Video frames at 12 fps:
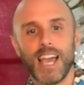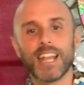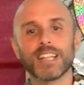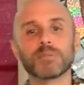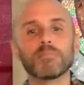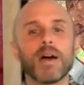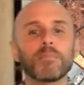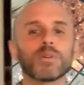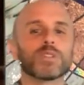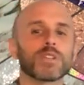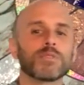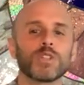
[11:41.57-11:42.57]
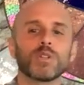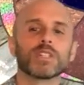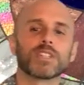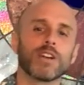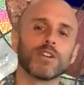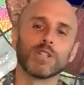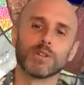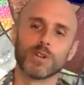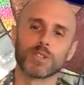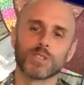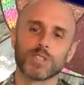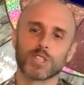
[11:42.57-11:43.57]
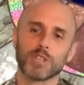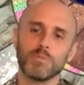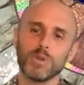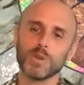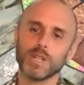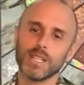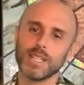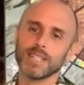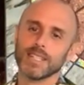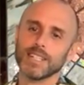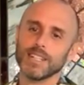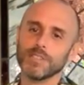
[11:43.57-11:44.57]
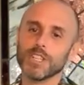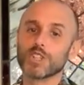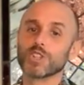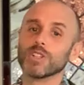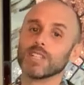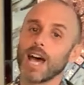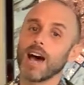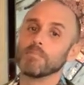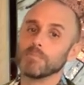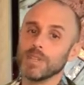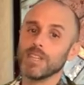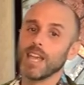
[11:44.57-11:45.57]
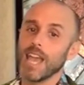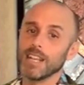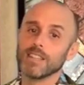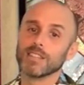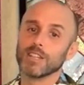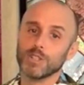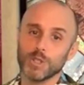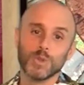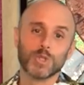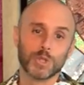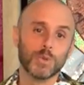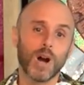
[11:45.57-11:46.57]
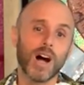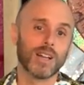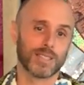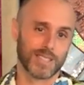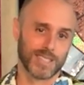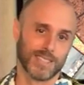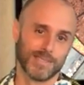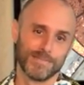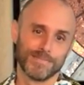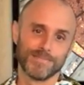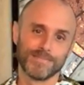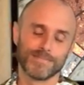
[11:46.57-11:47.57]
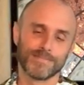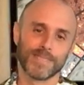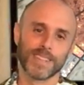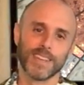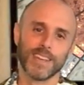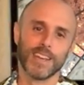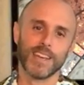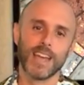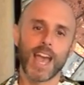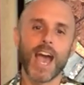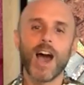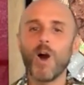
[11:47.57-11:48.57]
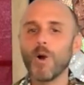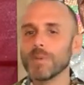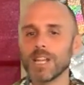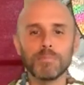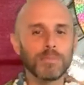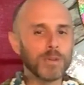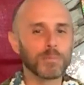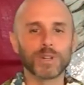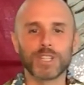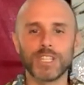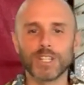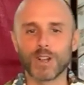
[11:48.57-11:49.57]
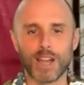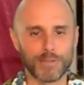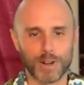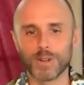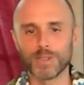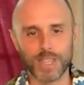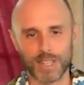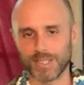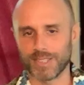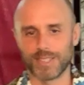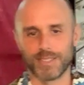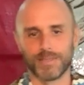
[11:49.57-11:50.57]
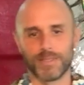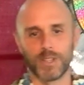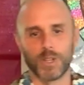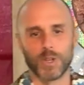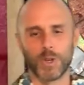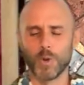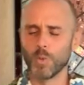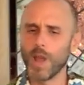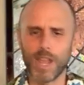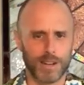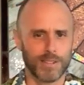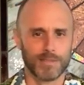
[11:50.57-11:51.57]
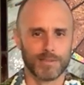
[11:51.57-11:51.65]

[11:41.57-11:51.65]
And as members of the Unitarian Universalist community, this should not be anything new to us. How many people here have heard this? Wait,